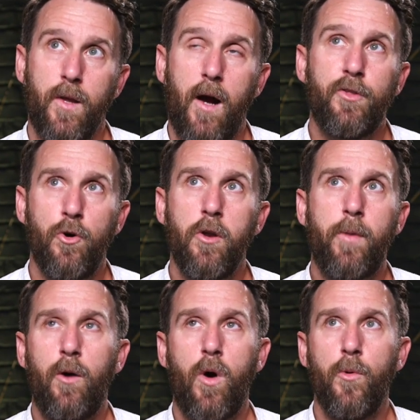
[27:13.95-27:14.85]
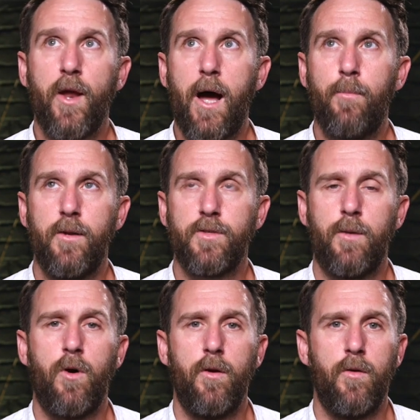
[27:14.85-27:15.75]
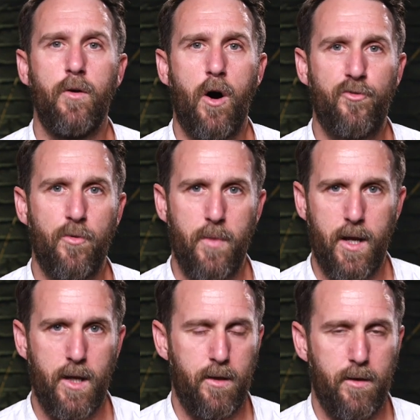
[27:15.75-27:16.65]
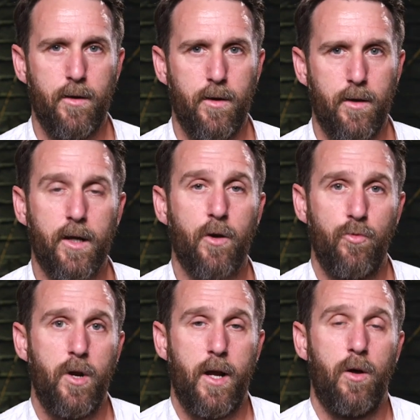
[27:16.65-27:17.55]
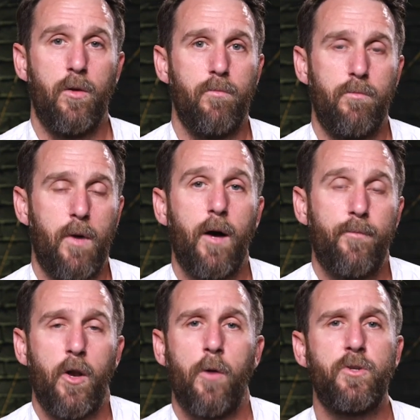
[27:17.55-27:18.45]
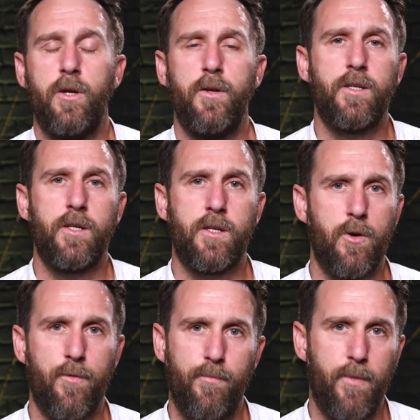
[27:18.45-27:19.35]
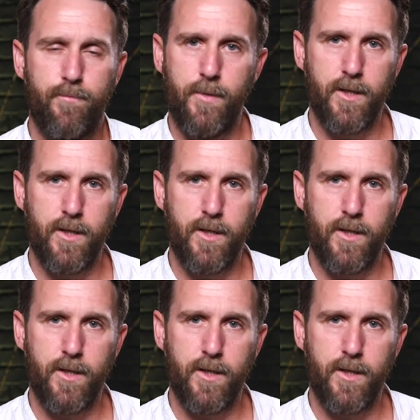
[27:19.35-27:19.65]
I've thought about what would happen if someone offered me like a real a, an opportunity to do a, a,